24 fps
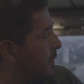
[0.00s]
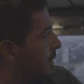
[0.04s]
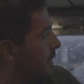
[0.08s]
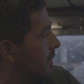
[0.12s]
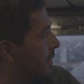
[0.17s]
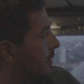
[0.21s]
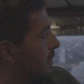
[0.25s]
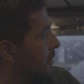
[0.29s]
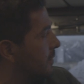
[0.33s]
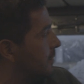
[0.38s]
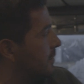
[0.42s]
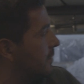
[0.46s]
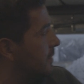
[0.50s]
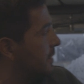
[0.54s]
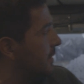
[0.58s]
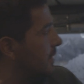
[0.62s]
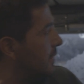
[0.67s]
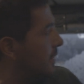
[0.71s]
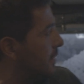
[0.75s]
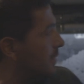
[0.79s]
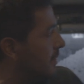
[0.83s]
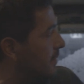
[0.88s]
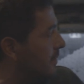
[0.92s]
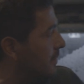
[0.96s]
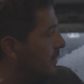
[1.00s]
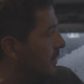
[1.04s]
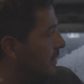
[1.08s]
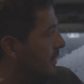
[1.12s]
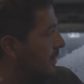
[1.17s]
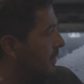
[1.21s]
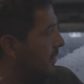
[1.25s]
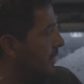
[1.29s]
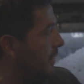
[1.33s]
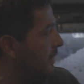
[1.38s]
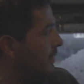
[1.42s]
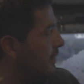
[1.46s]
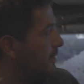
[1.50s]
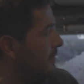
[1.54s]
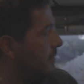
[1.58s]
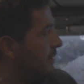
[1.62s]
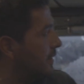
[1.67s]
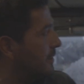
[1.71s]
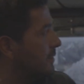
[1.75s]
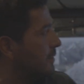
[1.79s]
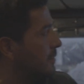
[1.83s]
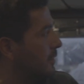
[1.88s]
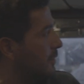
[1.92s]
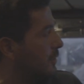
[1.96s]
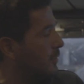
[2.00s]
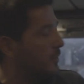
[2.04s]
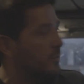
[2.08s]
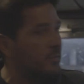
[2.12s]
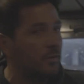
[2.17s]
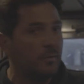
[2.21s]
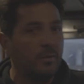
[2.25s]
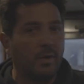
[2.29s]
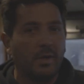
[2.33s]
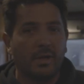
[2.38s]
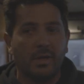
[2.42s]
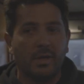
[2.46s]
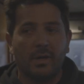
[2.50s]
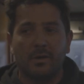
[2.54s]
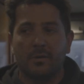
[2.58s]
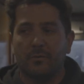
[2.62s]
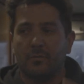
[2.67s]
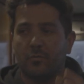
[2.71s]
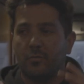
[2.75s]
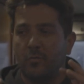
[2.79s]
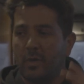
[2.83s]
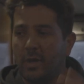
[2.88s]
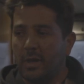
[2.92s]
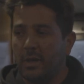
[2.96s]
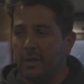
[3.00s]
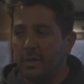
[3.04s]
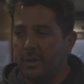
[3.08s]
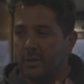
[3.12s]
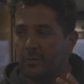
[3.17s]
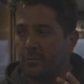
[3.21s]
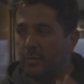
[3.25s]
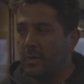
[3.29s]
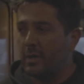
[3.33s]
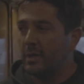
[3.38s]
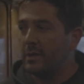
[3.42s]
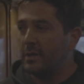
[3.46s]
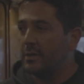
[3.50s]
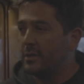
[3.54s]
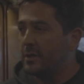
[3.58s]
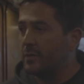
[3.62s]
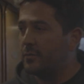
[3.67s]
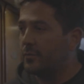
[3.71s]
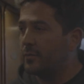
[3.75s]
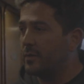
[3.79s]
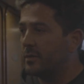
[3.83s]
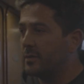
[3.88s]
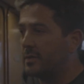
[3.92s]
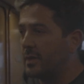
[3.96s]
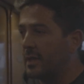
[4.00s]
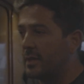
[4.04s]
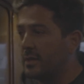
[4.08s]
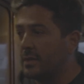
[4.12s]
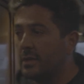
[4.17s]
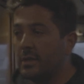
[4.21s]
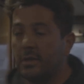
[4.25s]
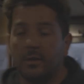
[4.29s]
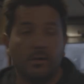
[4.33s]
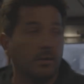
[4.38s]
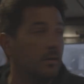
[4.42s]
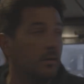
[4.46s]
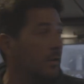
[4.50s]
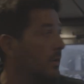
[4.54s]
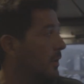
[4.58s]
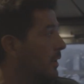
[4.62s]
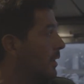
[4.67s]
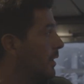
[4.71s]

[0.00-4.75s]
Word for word: because the, the cleaning stations in Costa Rica are really, really different than here.